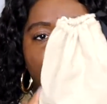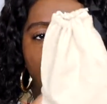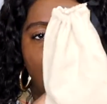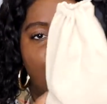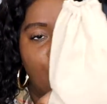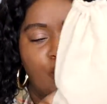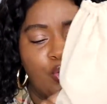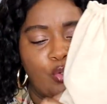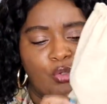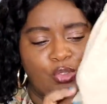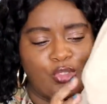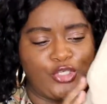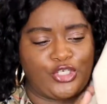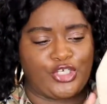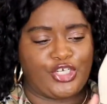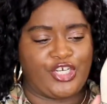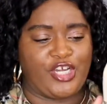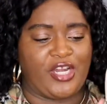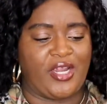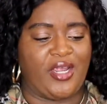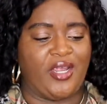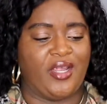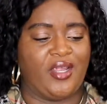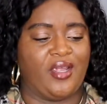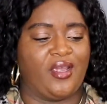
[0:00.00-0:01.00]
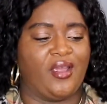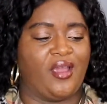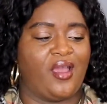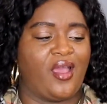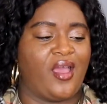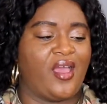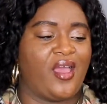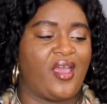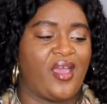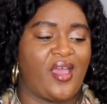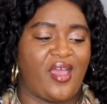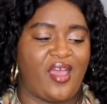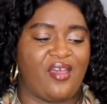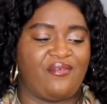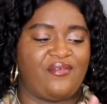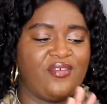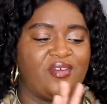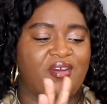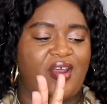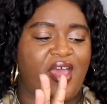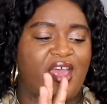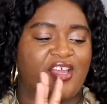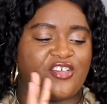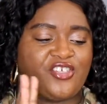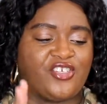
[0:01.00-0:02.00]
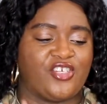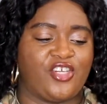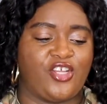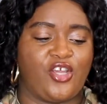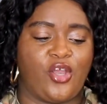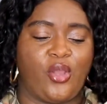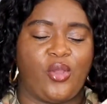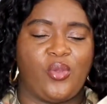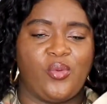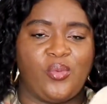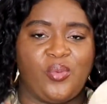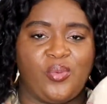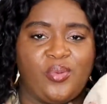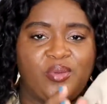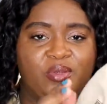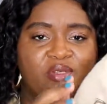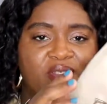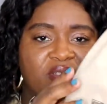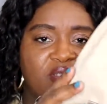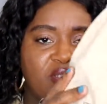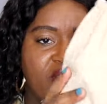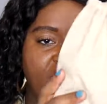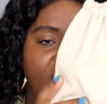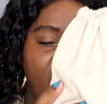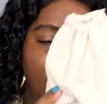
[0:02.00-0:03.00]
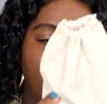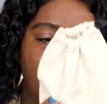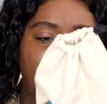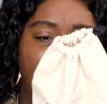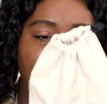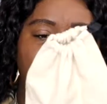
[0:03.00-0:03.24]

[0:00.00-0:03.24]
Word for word: Gucci. I haven't actually opened it,